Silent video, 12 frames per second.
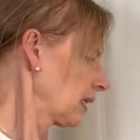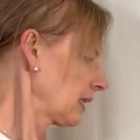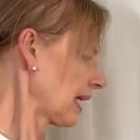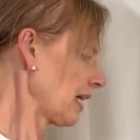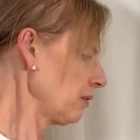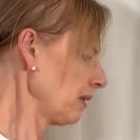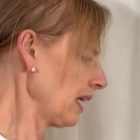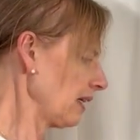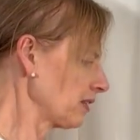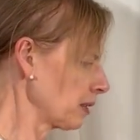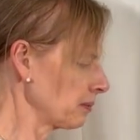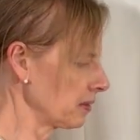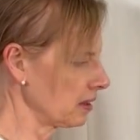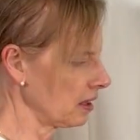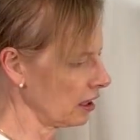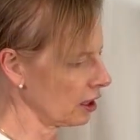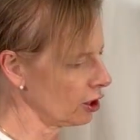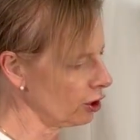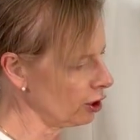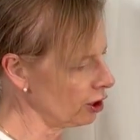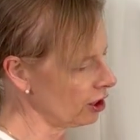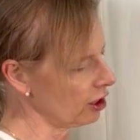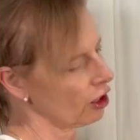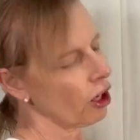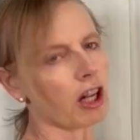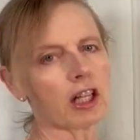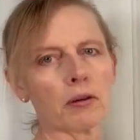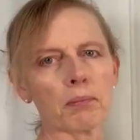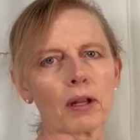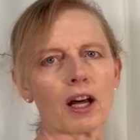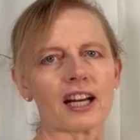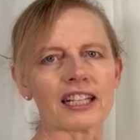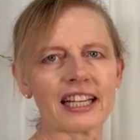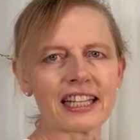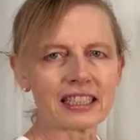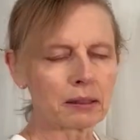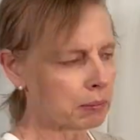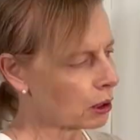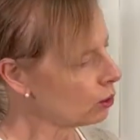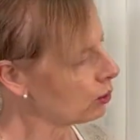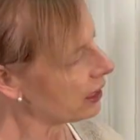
Now we have some sort of good color blocking, the blue